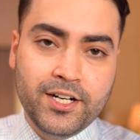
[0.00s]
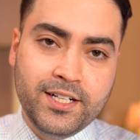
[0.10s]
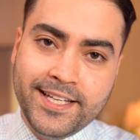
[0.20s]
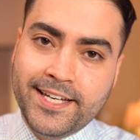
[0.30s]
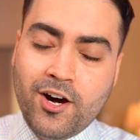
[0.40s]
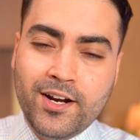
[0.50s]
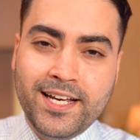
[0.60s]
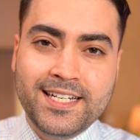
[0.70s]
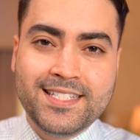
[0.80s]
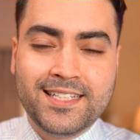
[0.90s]
Click on it.
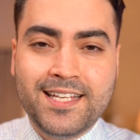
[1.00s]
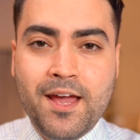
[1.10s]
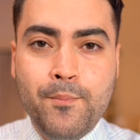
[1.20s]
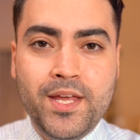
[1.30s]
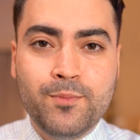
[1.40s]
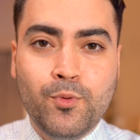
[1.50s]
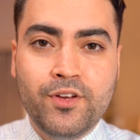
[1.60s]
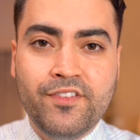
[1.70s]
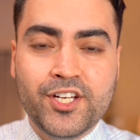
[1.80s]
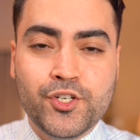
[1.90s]
It's a 10-minute
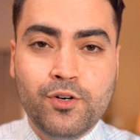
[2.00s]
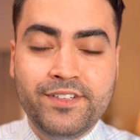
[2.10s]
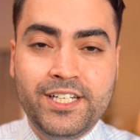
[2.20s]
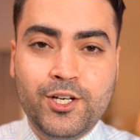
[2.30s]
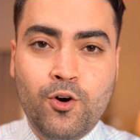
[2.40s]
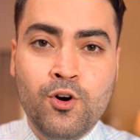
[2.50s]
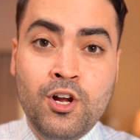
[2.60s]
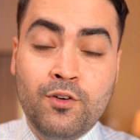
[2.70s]
motivational video